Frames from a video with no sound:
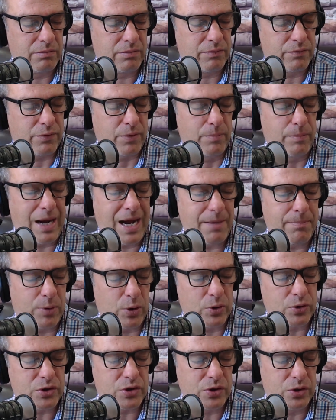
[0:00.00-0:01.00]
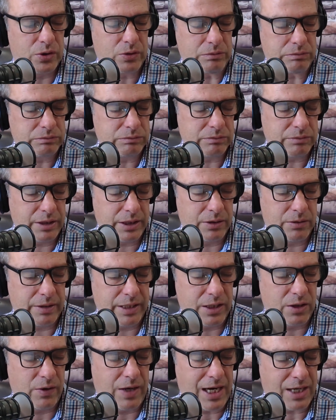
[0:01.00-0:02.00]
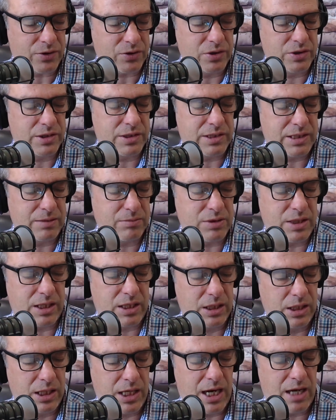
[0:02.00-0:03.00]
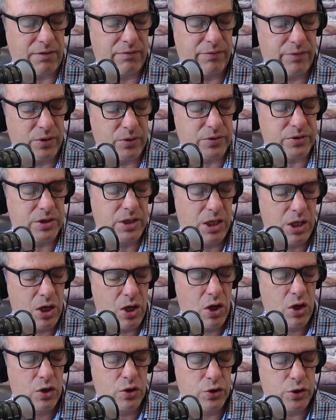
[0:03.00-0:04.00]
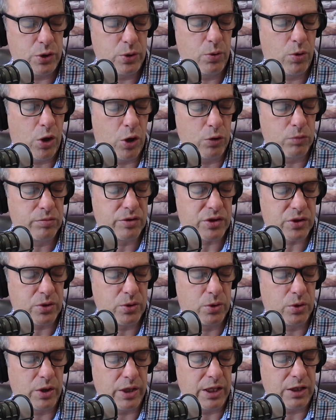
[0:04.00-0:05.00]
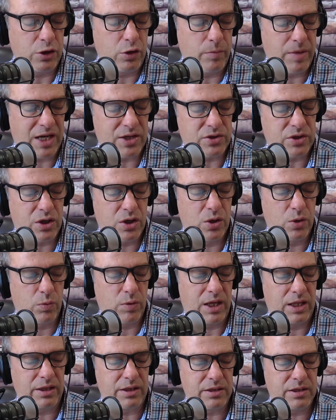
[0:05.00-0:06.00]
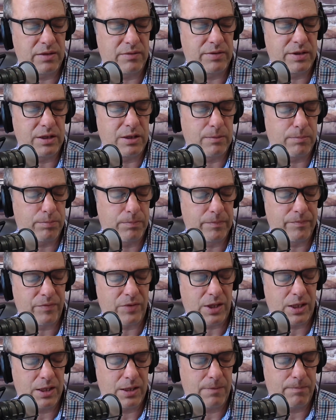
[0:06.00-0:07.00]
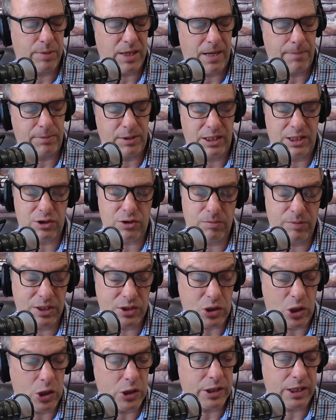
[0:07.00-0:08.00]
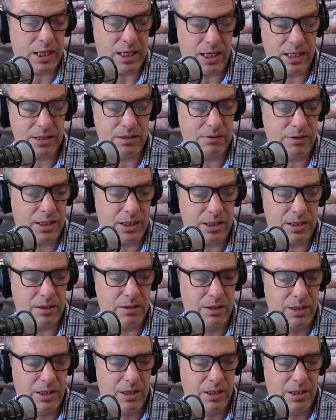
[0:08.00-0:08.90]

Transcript: from my personal interactions, it seems like a lot of folks do homeschool in New Mexico relative to the population, but it's hard to